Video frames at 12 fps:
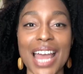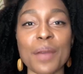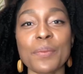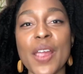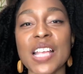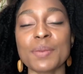And
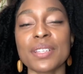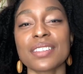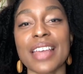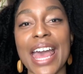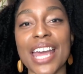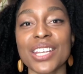that brings me
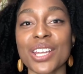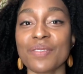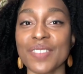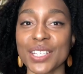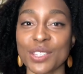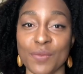to the end
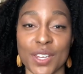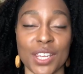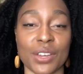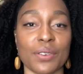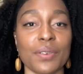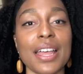of this
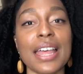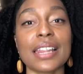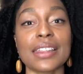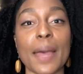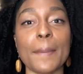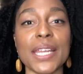video.
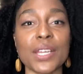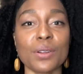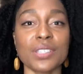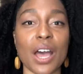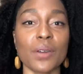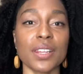Let me
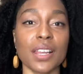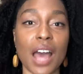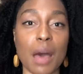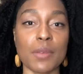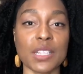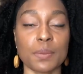know down in the
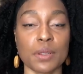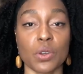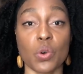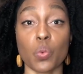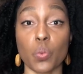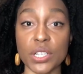comments
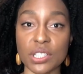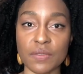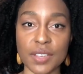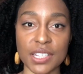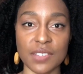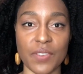below which
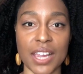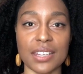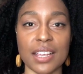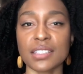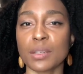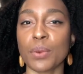of these
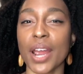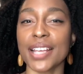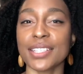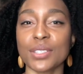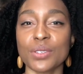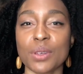findings
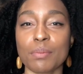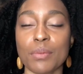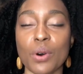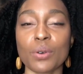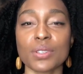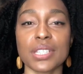surprised you the
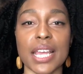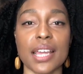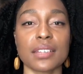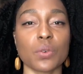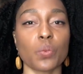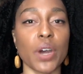most
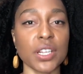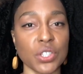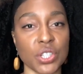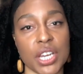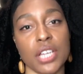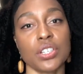and
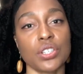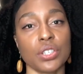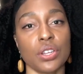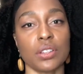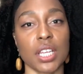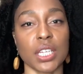what
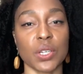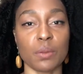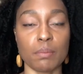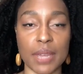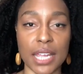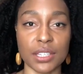changes do you think
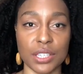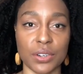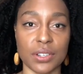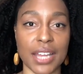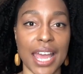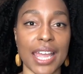you'll make to
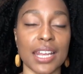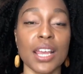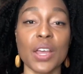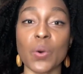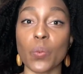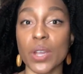your
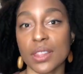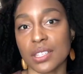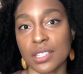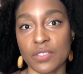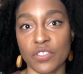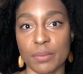diet with
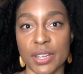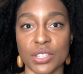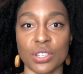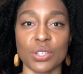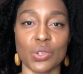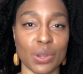this
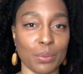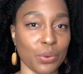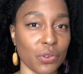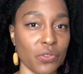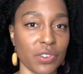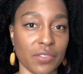information to
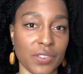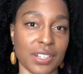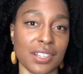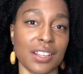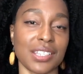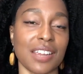improve your
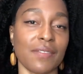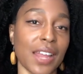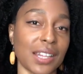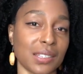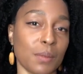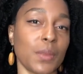fertility if
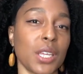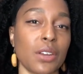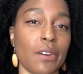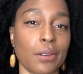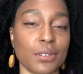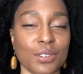that's something
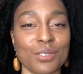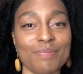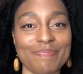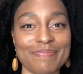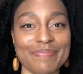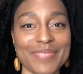you're up to
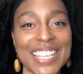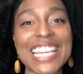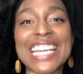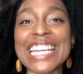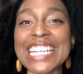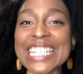do.
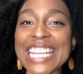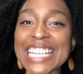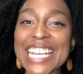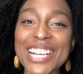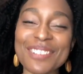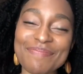
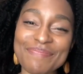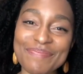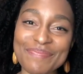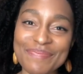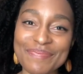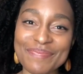Take care.